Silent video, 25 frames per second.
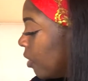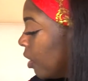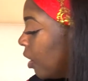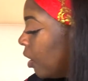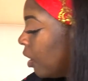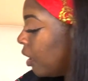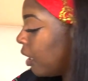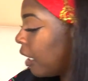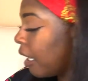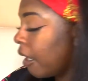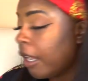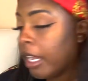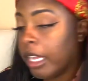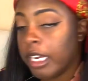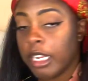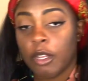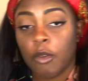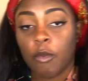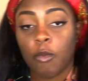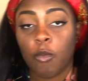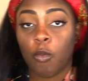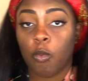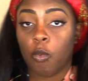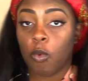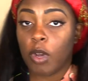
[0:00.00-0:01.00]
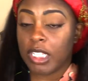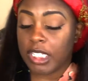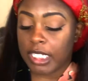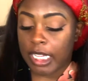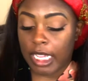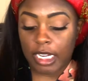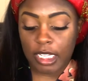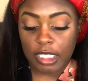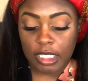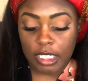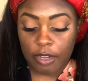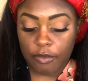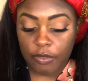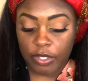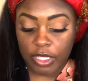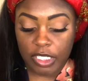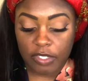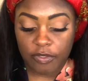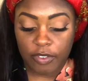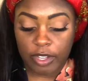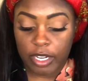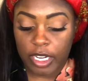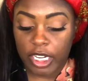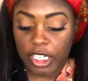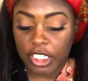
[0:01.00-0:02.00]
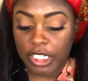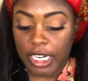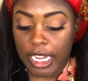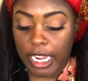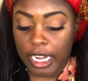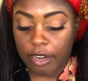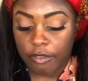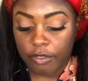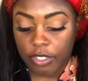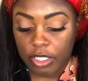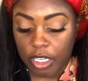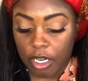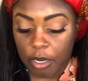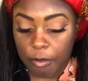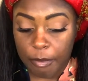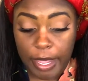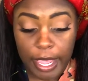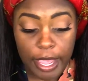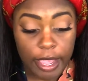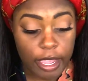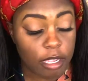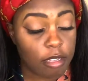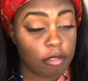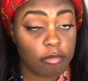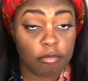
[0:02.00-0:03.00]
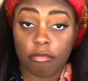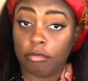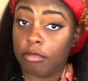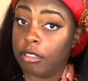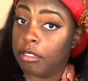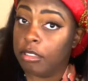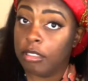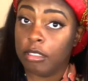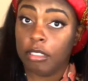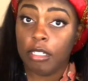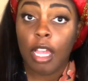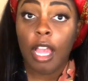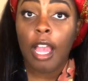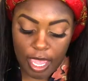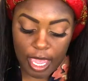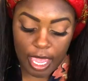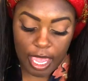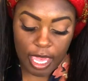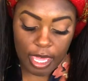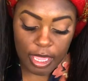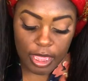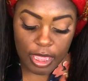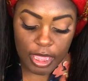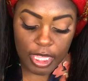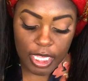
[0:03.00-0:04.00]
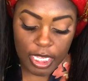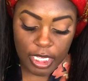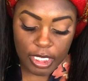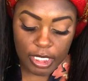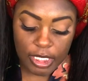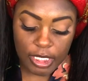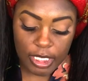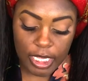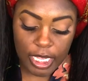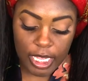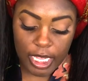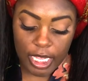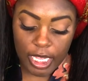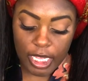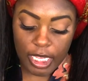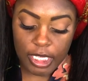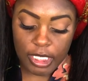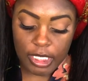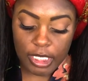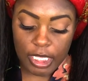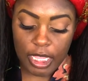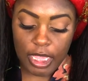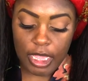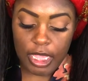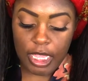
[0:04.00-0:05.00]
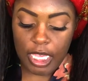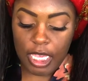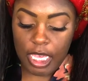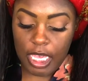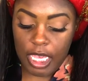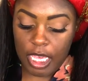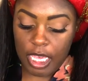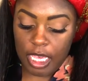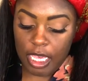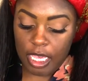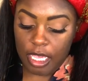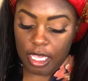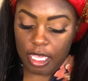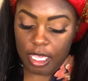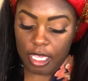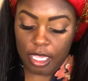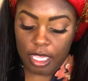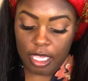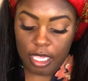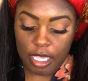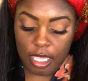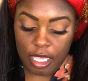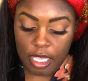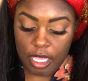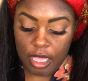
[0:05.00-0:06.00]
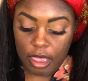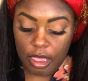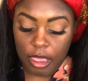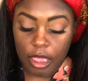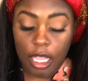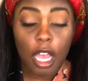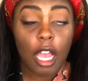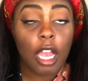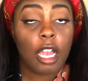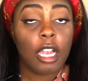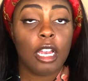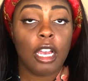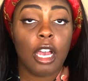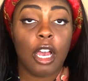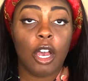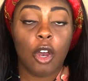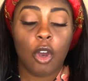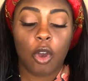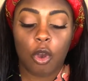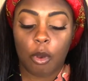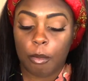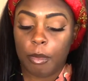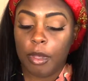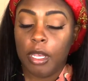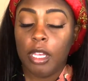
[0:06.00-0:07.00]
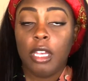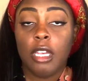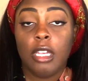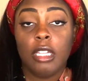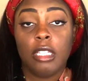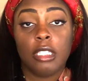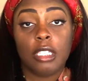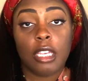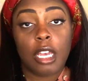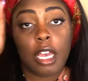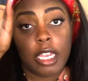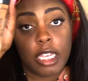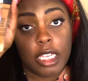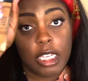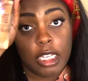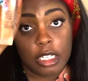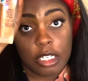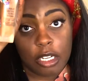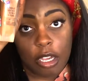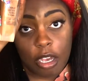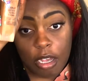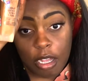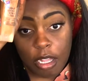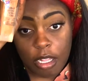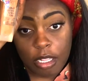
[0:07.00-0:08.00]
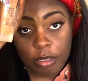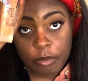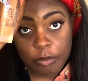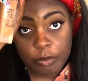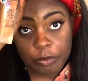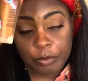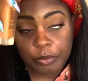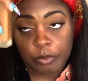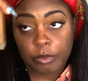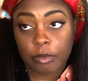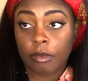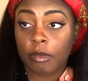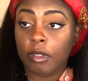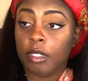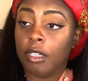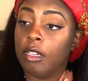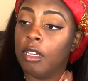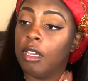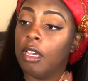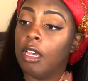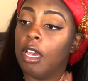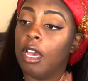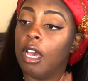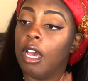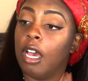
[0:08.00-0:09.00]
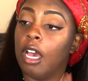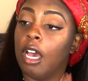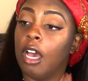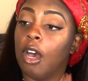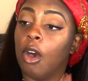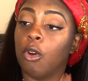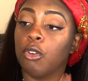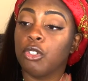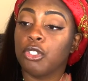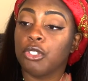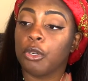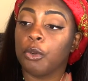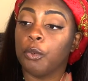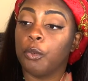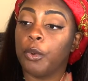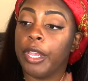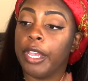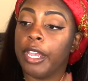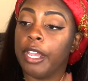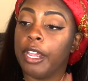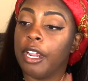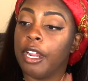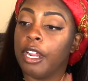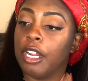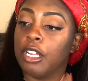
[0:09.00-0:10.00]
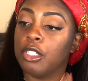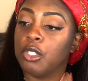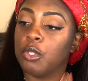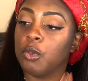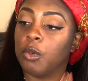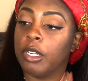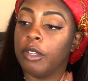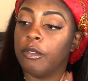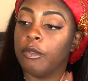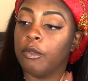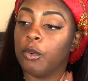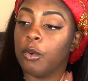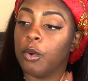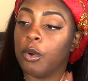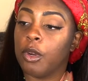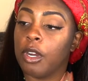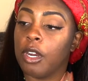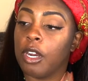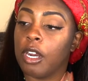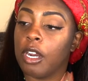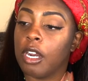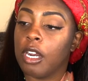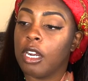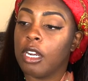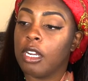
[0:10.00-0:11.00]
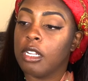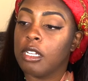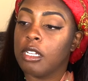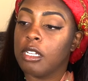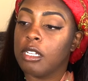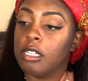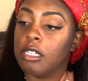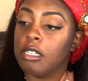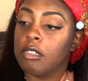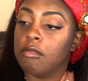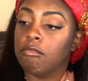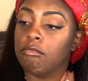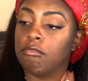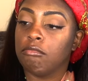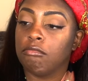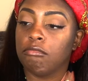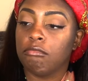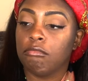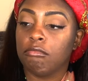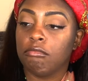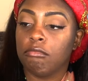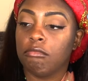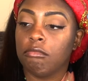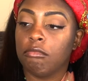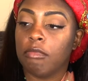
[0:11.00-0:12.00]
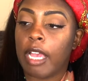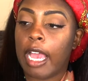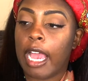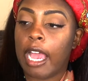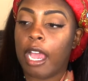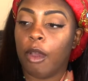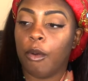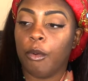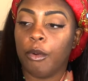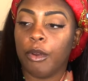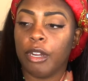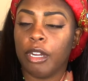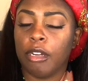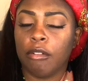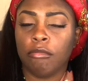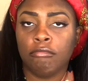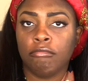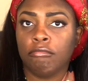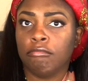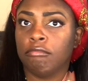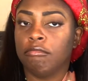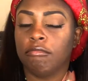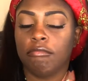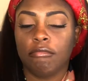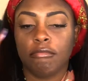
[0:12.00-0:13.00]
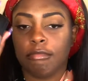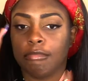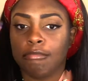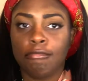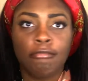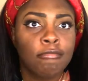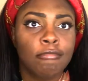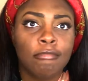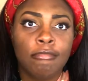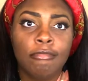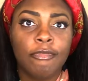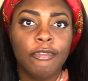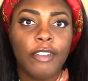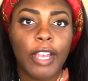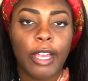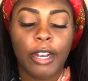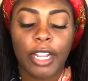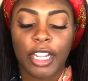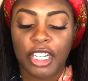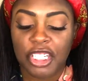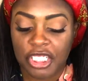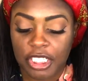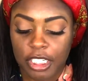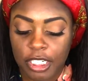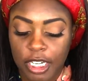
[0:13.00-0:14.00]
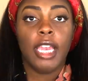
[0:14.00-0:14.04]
Now, honey, once I discovered this foundation, I never turned back. And this is the Lancome Teint Idole Ultra Wear 24-hour foundation.